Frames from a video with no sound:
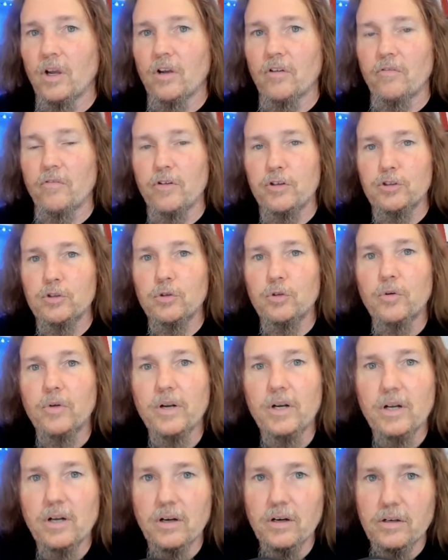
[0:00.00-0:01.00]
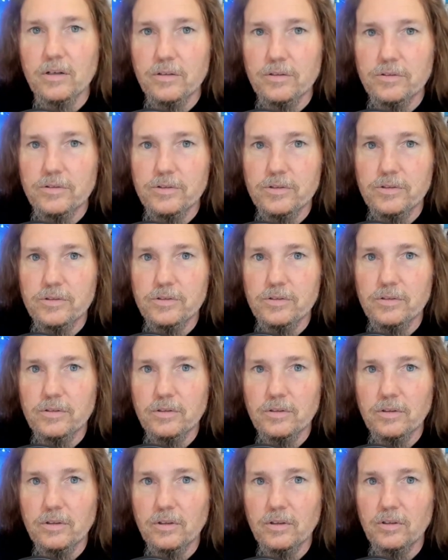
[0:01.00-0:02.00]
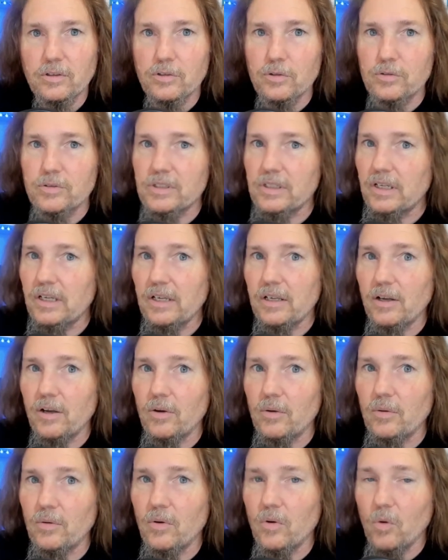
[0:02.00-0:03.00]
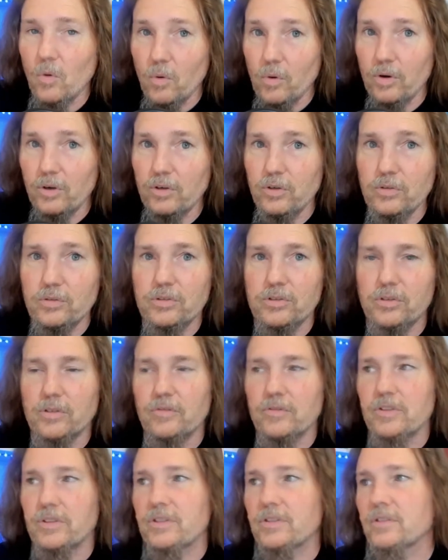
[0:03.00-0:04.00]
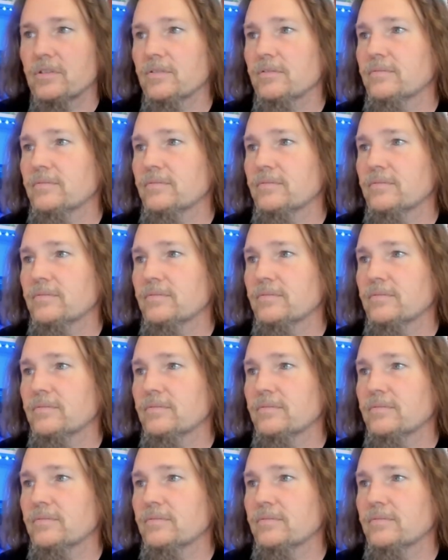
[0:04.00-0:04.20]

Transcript: virtual credit cards using Eno or a new service.